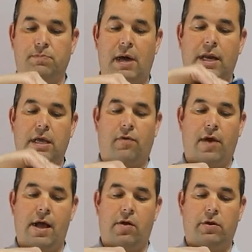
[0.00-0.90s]
body
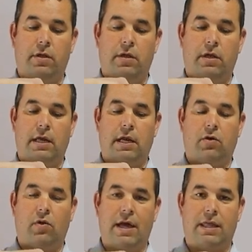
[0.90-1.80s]
around and I
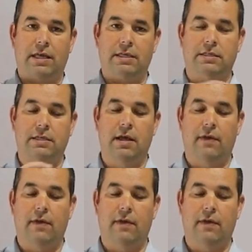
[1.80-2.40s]
go like this,